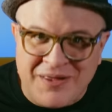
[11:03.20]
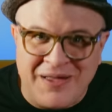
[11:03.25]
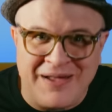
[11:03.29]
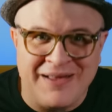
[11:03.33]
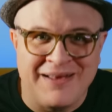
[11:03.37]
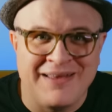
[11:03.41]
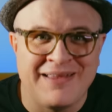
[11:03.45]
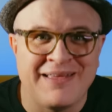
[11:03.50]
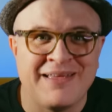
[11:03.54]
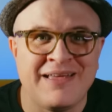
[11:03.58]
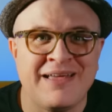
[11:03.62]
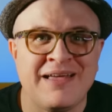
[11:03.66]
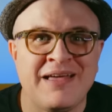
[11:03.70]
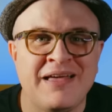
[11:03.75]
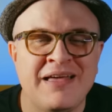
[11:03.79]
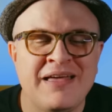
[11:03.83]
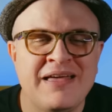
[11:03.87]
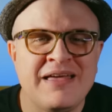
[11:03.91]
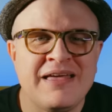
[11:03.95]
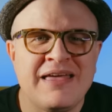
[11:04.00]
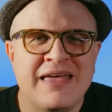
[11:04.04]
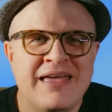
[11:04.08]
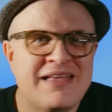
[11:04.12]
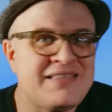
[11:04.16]
line.
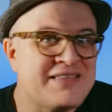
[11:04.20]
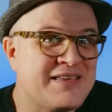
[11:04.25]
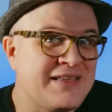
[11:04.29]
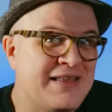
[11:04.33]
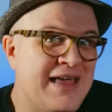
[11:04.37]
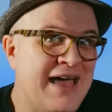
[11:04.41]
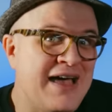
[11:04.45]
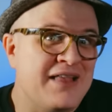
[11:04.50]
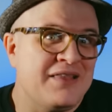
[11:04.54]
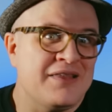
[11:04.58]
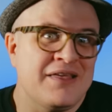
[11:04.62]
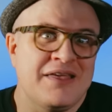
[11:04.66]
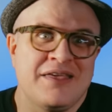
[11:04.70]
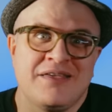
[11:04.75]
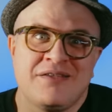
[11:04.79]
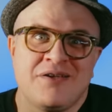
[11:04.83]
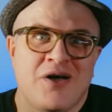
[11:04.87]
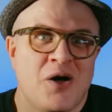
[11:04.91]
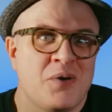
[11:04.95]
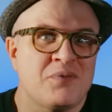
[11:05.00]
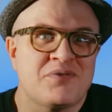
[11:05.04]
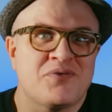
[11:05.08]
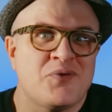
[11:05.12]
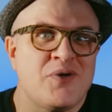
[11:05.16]
Incidentally,
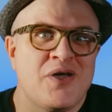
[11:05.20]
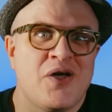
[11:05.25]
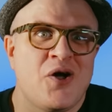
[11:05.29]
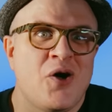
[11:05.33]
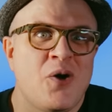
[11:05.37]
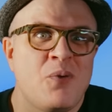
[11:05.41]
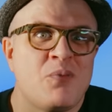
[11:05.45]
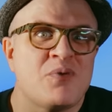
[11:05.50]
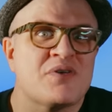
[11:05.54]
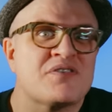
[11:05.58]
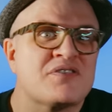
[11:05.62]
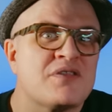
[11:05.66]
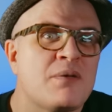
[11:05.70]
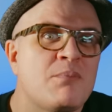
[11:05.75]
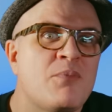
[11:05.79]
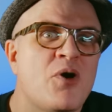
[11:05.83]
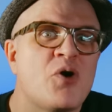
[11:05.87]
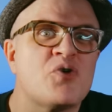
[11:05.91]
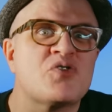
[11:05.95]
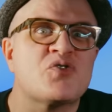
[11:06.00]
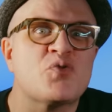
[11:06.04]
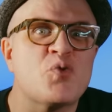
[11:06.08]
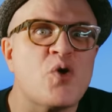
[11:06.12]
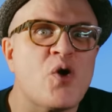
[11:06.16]
Home Sweet Home was the
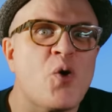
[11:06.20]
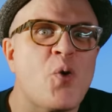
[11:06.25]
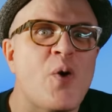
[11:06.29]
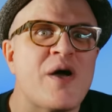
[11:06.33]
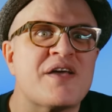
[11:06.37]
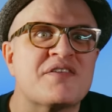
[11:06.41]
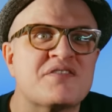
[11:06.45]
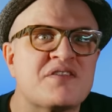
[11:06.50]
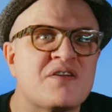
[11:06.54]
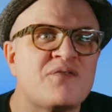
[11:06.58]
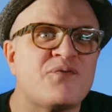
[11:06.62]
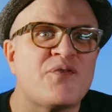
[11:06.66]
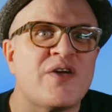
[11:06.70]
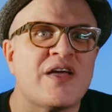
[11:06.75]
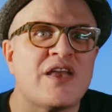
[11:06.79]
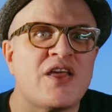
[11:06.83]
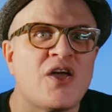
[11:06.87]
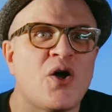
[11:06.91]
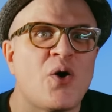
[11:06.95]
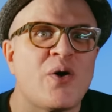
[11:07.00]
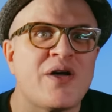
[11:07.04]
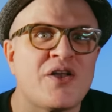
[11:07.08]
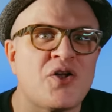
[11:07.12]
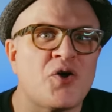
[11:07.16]
most requested
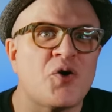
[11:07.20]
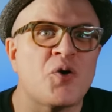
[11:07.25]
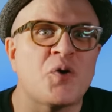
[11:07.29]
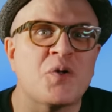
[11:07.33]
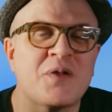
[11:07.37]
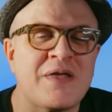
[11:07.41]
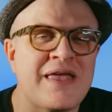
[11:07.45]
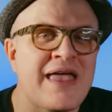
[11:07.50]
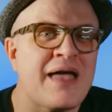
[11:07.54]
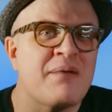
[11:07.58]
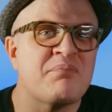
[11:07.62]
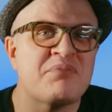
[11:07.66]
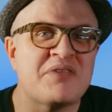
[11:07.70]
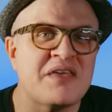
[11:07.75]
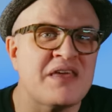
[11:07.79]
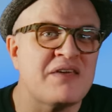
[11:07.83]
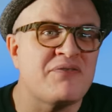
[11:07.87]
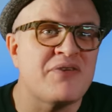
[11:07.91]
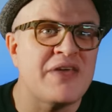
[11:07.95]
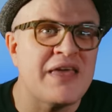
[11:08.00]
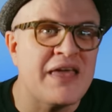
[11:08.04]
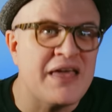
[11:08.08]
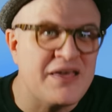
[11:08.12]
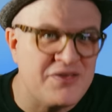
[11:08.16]
video in early
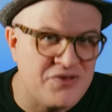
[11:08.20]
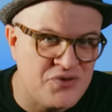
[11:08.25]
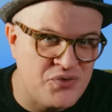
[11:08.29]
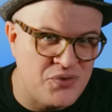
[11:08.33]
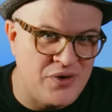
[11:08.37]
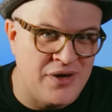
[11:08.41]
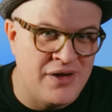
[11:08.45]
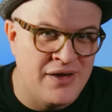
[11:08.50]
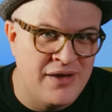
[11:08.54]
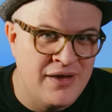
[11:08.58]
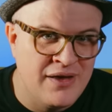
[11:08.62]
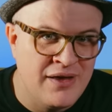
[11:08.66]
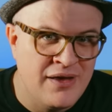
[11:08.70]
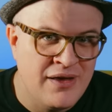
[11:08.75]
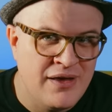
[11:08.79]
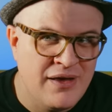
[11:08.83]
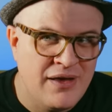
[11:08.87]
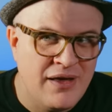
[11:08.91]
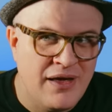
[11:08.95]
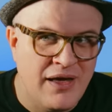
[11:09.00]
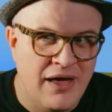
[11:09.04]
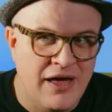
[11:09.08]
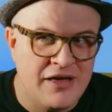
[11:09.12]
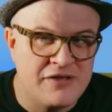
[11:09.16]
MTV history,
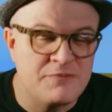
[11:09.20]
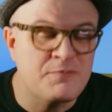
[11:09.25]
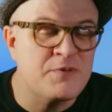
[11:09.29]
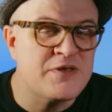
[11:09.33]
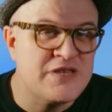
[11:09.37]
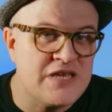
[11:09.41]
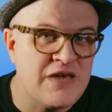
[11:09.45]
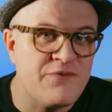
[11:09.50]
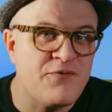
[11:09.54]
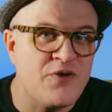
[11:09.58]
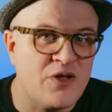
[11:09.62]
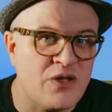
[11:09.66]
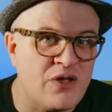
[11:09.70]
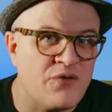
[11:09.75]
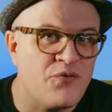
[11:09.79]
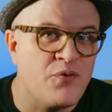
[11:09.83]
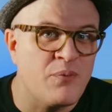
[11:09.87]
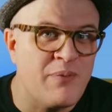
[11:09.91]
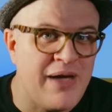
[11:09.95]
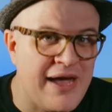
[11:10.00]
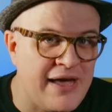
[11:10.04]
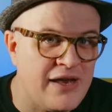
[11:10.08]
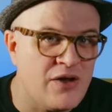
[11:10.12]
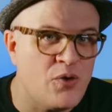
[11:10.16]
uh, specifically
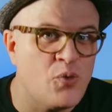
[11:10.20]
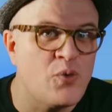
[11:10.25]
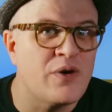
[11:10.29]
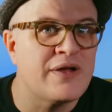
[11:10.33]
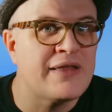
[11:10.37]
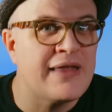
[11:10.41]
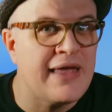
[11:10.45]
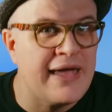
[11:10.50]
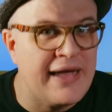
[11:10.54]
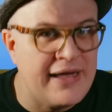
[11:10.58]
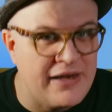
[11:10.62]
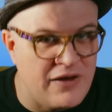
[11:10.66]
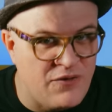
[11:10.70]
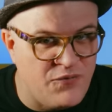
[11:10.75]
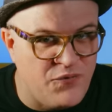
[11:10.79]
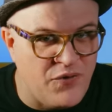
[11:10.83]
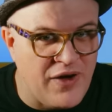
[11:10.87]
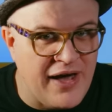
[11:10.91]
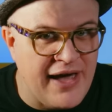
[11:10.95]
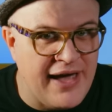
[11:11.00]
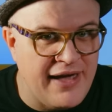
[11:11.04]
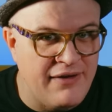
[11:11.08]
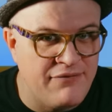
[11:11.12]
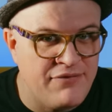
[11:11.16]
from 81 to
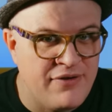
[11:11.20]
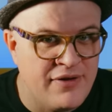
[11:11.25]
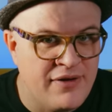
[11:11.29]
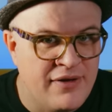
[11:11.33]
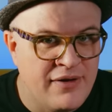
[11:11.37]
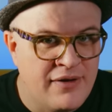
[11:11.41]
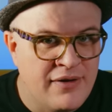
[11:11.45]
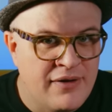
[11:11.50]
85.